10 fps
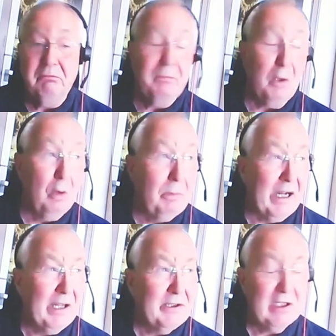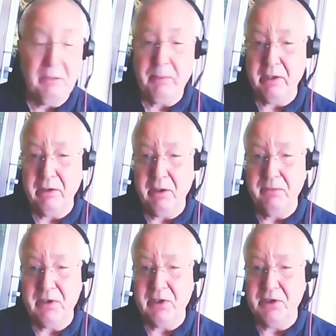or by handing our power over
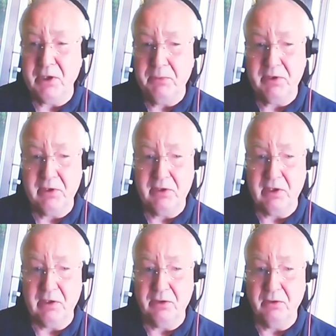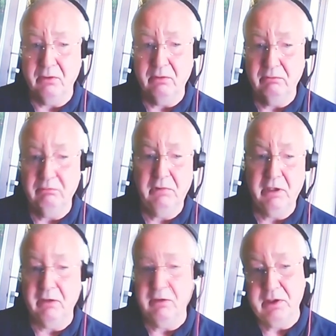to substances or,
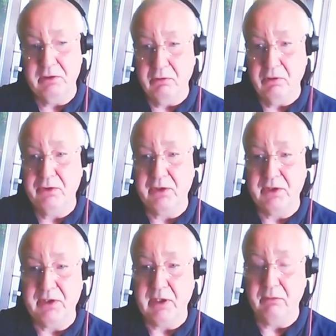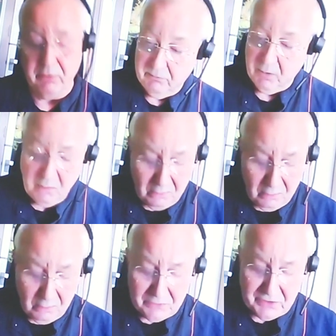to drugs and so on. All
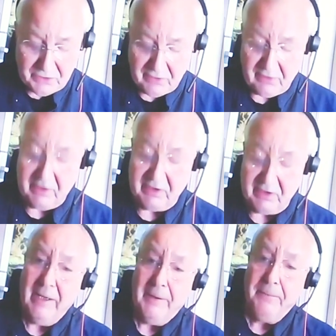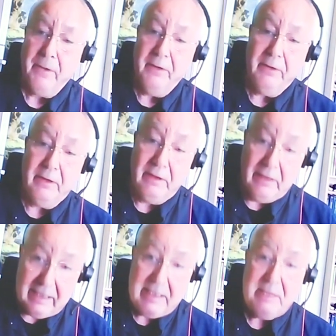sorts of things.
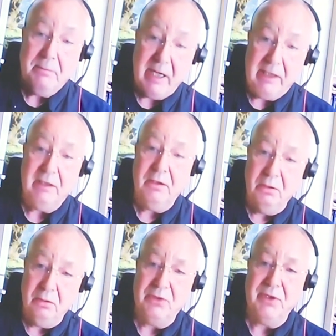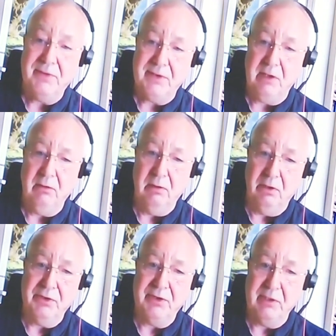The main cause of soul
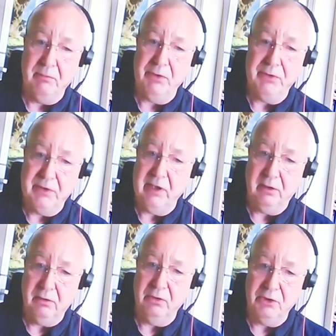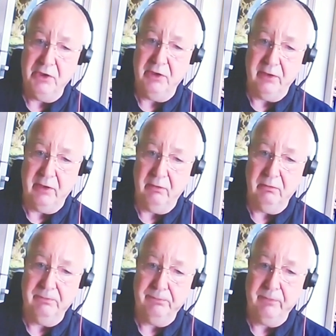loss in modern day culture, though,
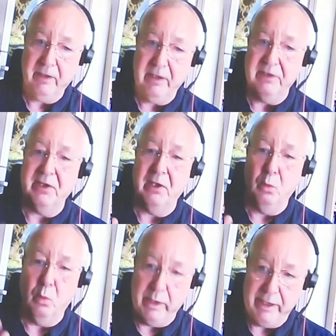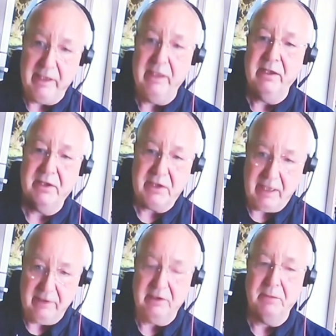is that we
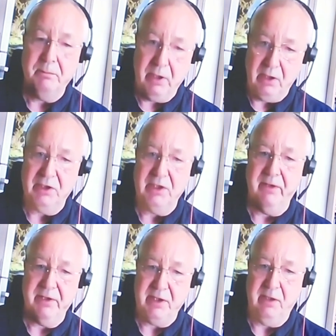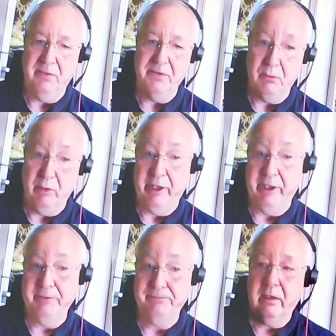send part of ourselves away.
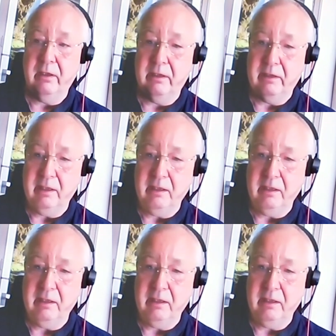That